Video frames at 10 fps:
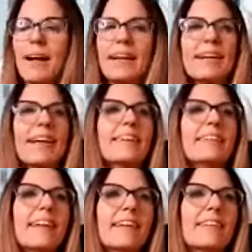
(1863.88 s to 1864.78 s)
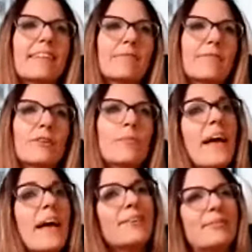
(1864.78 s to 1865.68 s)
again and feel
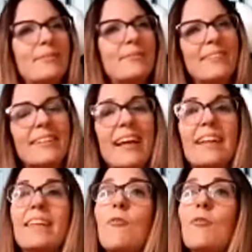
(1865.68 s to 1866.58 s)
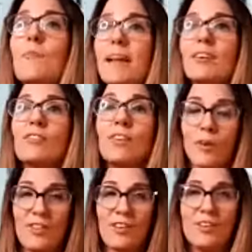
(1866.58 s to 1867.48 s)
better. And that will make us healthier.